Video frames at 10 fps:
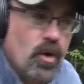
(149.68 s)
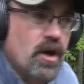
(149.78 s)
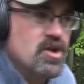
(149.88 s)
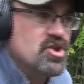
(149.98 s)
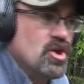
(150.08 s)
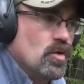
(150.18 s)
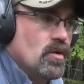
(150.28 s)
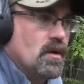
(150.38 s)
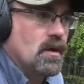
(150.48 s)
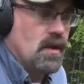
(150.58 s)
we're going to
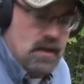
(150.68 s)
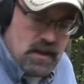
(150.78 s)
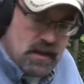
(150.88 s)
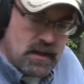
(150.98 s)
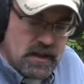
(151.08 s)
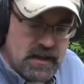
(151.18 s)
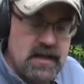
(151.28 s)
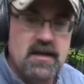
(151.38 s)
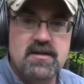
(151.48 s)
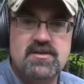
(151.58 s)
shoot
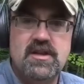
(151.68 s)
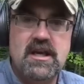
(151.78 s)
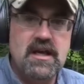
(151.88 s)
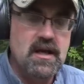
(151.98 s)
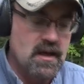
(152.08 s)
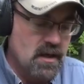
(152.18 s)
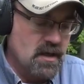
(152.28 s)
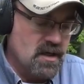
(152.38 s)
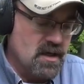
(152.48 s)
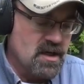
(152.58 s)
is the
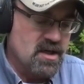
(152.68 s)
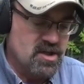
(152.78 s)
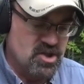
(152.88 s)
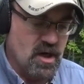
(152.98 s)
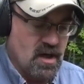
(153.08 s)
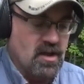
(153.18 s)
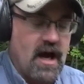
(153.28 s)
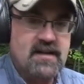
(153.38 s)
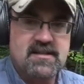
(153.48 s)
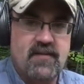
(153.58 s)

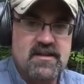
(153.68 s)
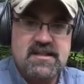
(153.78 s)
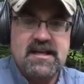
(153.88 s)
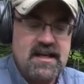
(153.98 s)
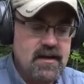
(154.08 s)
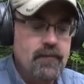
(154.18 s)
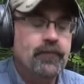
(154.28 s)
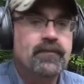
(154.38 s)
Glock 17.